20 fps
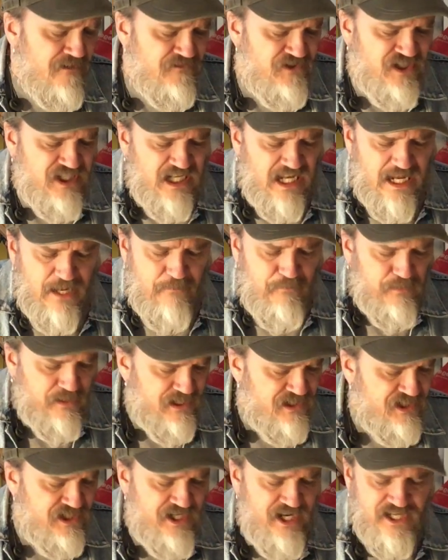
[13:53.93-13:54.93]
of
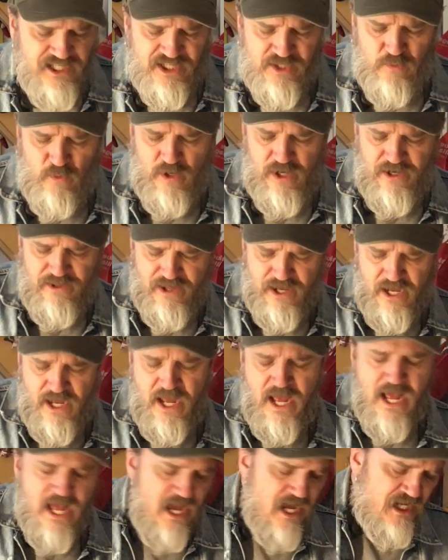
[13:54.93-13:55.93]
sleeplessness where the
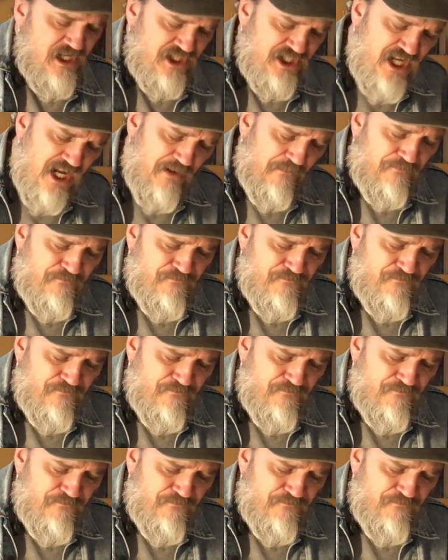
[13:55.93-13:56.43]
deep